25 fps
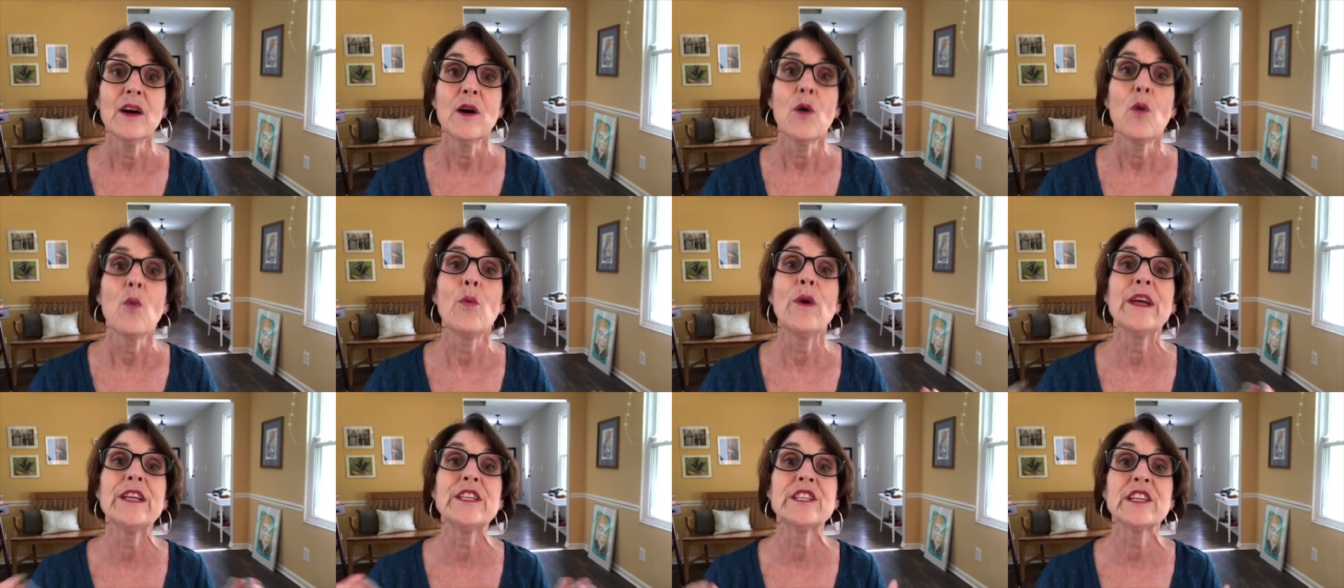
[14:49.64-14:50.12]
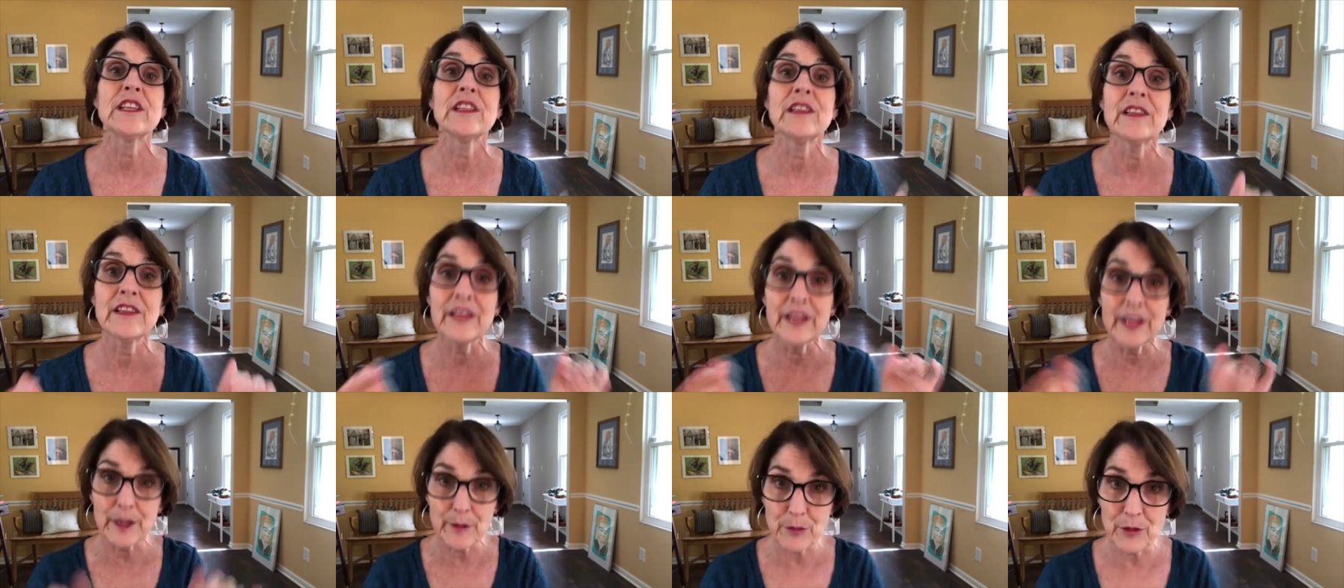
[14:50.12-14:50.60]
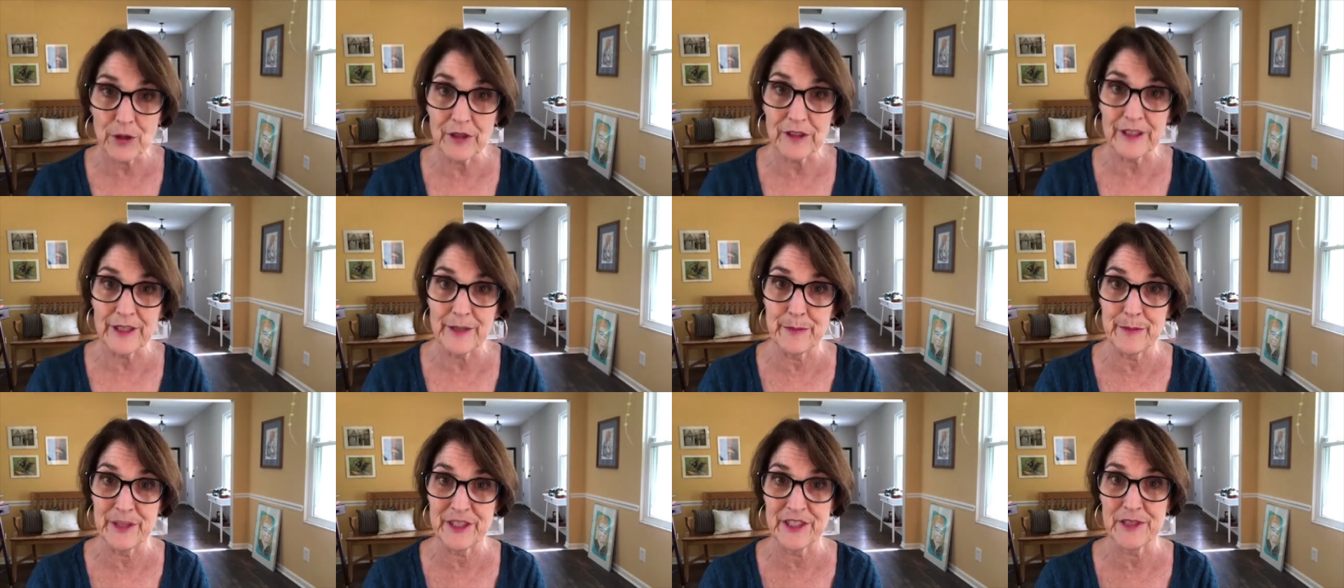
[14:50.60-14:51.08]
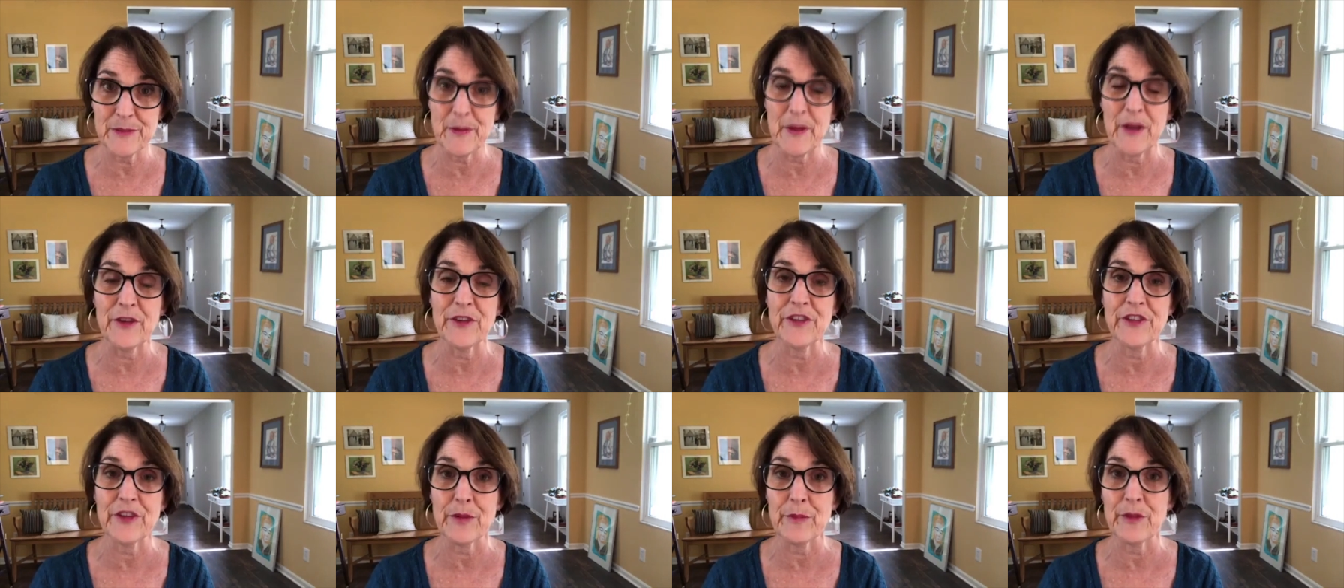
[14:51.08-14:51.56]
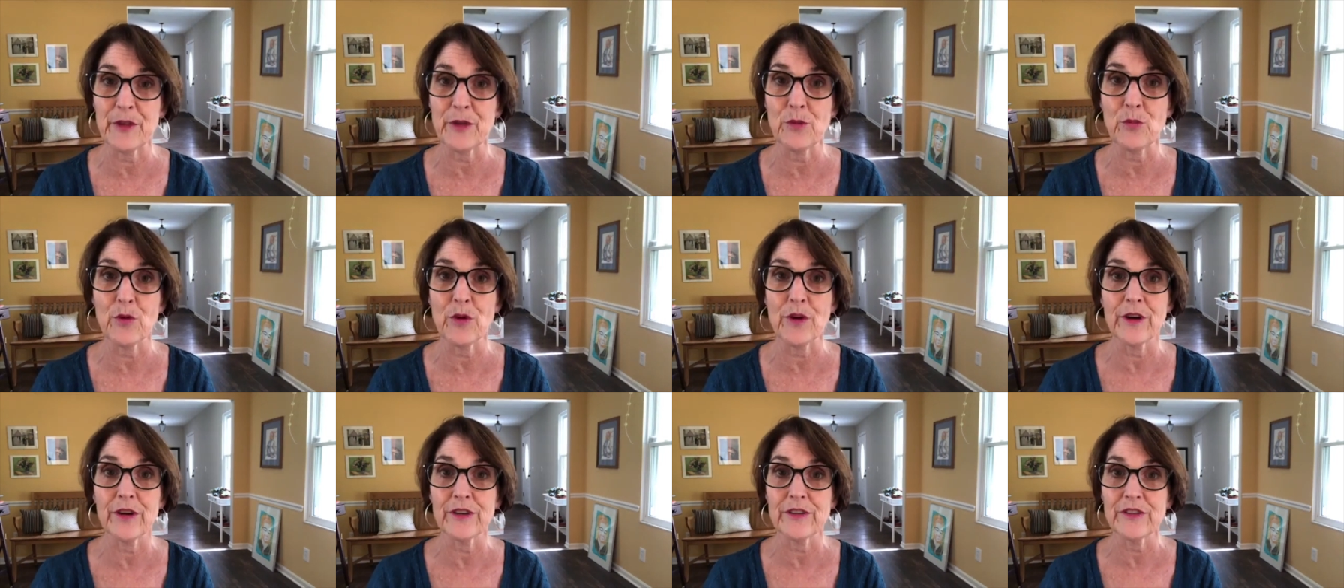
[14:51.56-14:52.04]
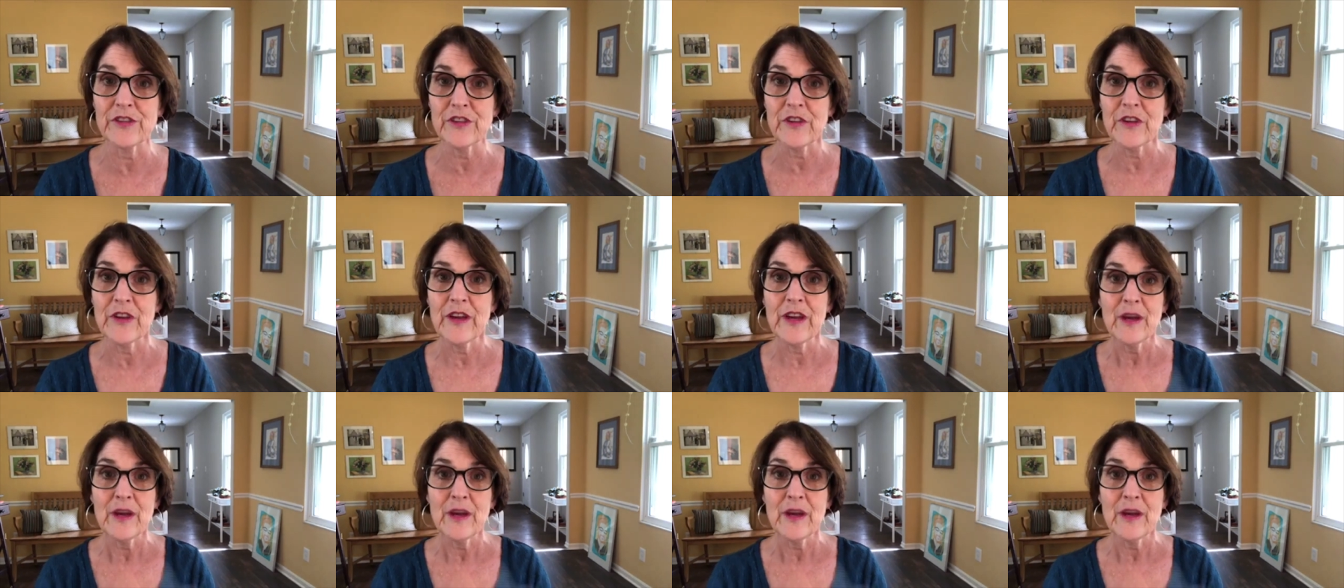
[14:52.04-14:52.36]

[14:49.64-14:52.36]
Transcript: we deliberately misspell some of the words,